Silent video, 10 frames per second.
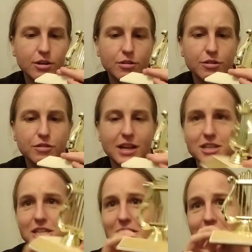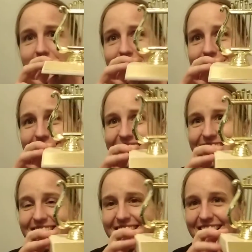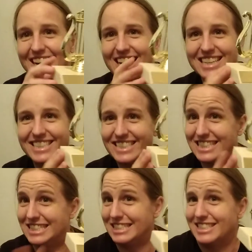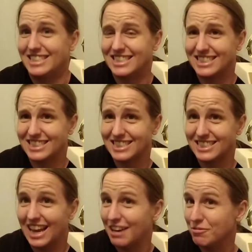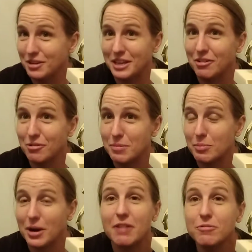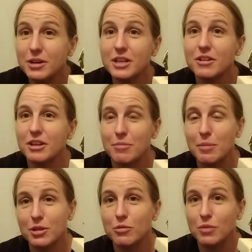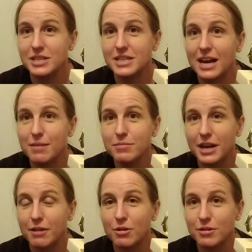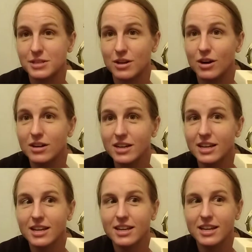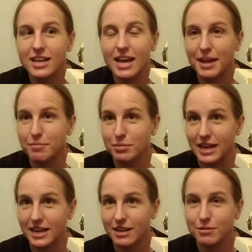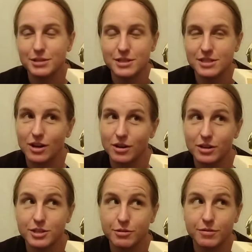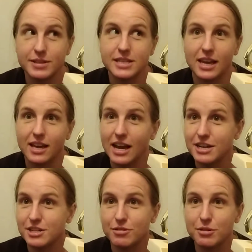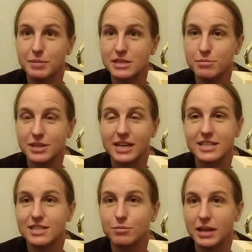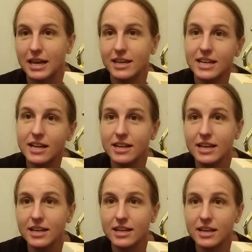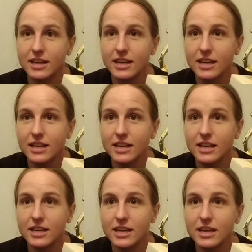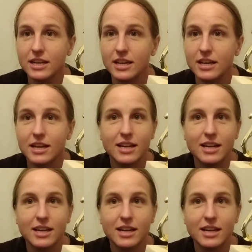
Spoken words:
Reflections. I really don't remember. I really only remember the one time that I wrote a song and played it. It wasn't a song because no one was singing. I just wrote a piece of music. I can still play it. Da, na, na, na, na, na, na.